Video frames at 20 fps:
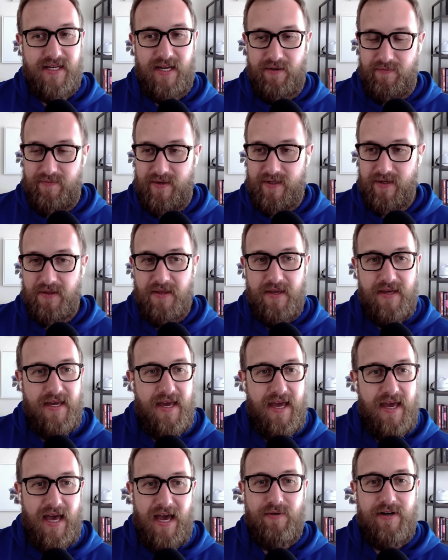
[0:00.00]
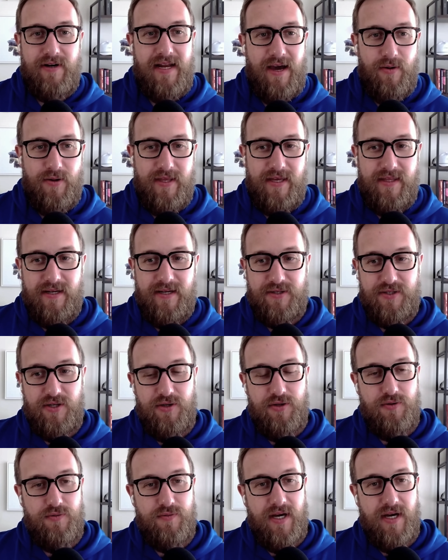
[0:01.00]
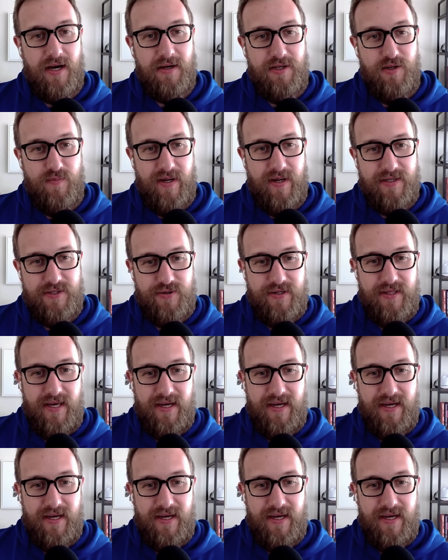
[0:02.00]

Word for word: And I feel every now and then there's a new documentary